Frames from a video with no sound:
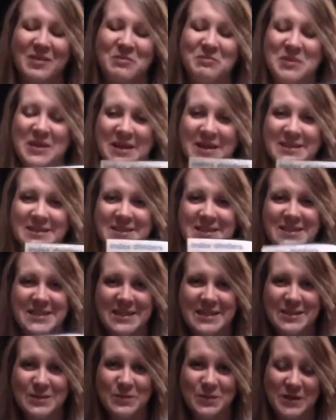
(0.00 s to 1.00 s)
because
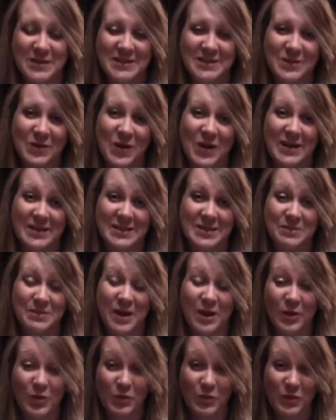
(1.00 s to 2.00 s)
these ones cost
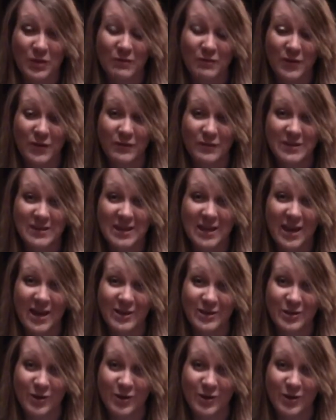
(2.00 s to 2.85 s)
about $3.50 at